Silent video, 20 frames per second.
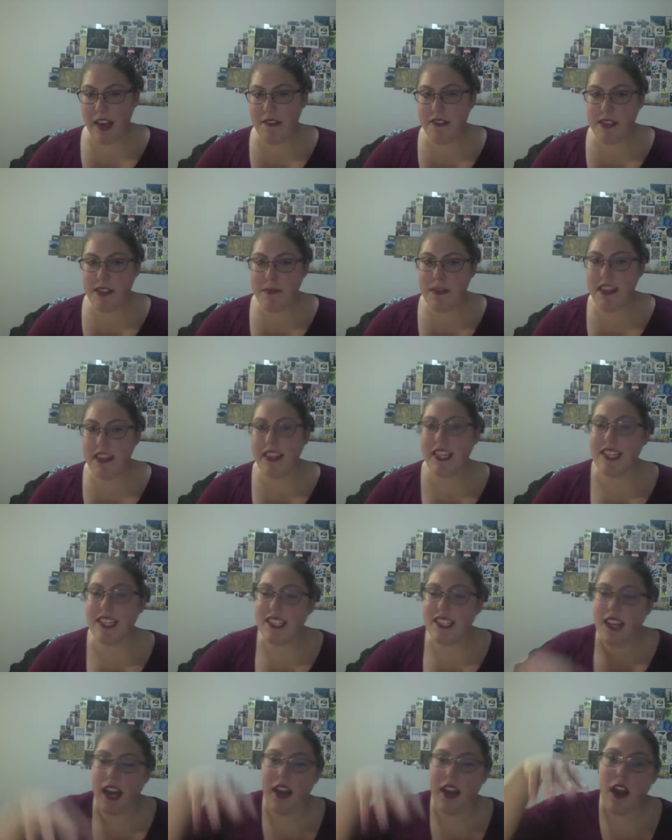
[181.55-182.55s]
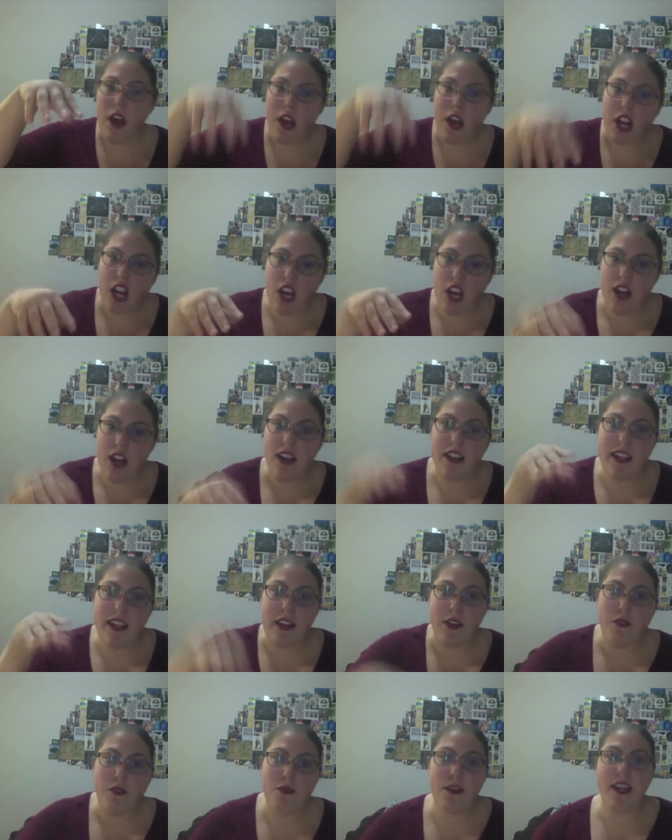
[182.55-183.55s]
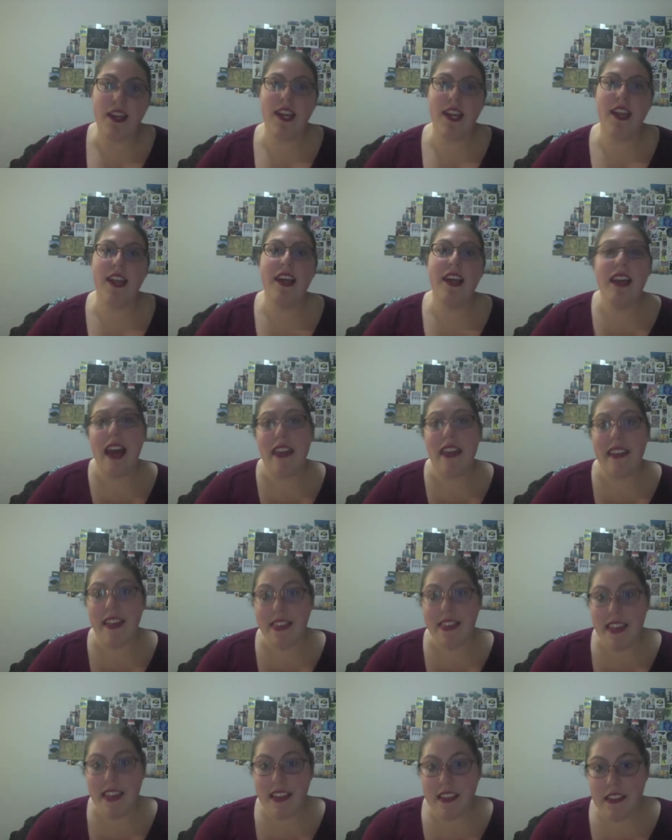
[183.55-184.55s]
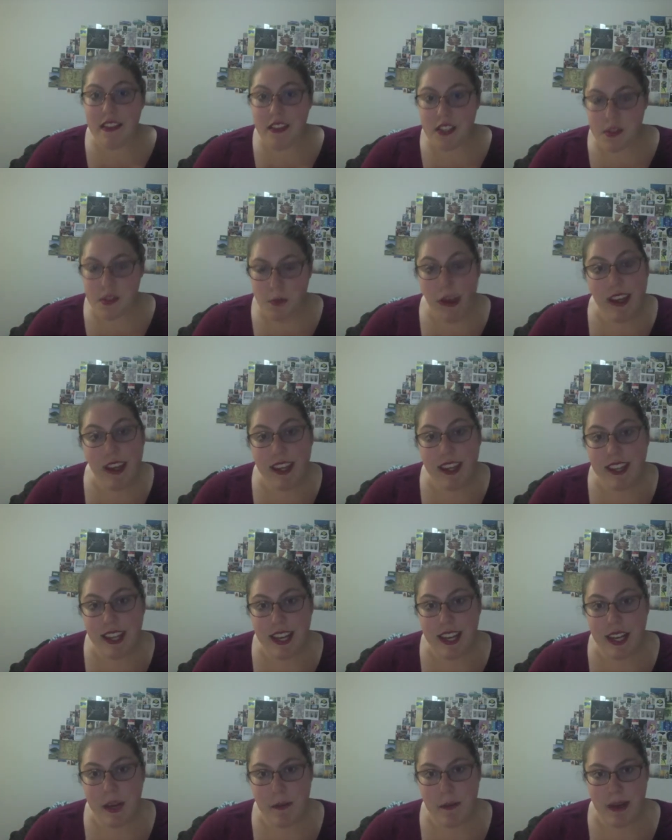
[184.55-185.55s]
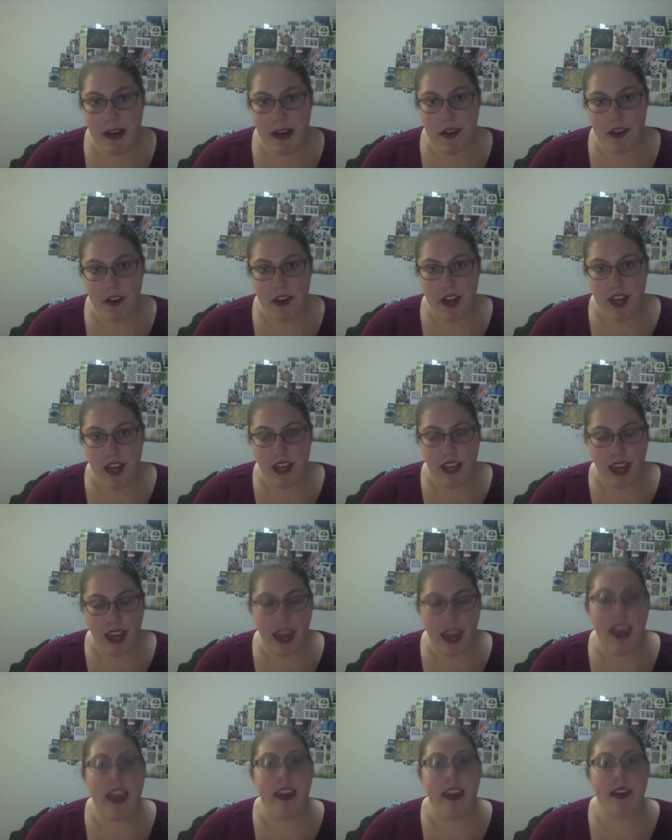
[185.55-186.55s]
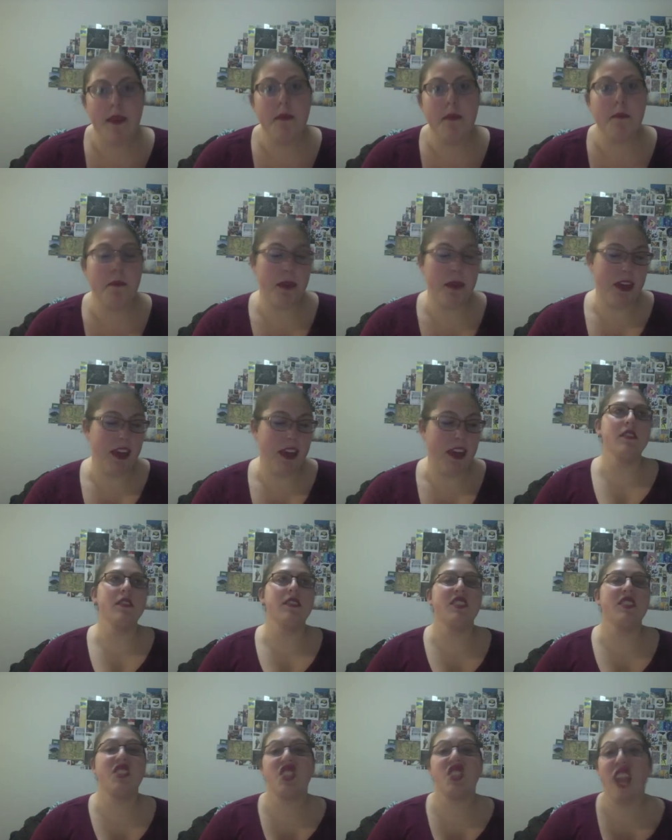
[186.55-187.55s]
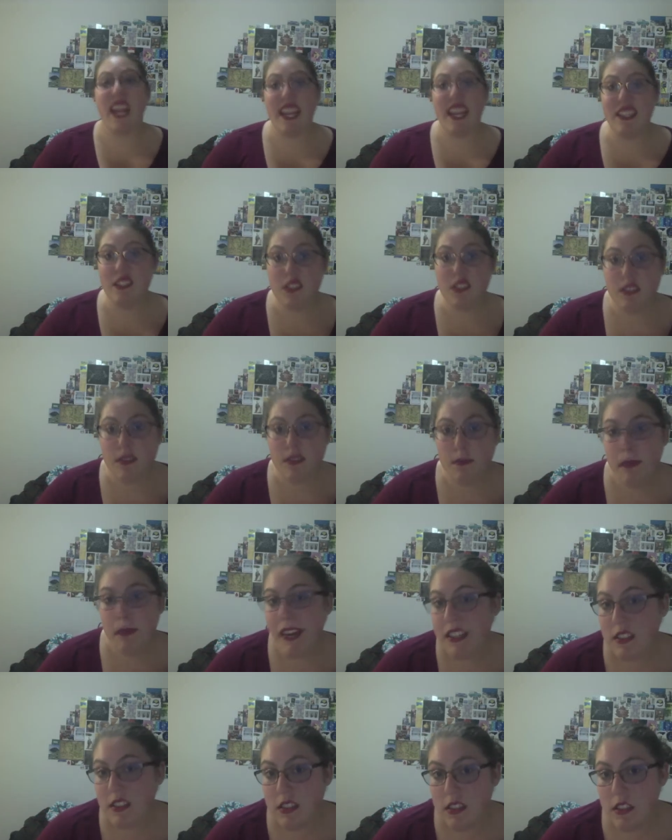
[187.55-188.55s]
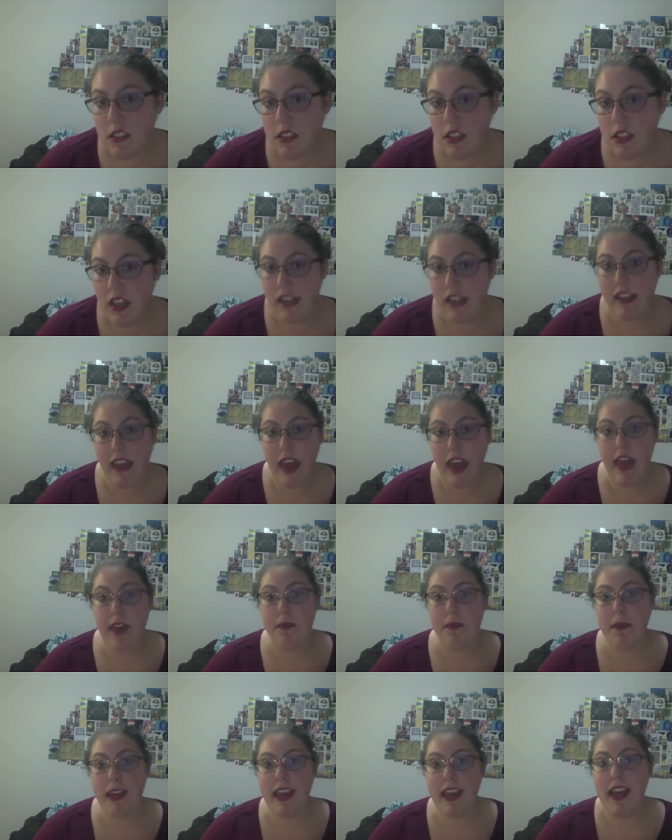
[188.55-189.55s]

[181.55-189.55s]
something that is not currently real. And that thing that they're speculating about can be science based, it can be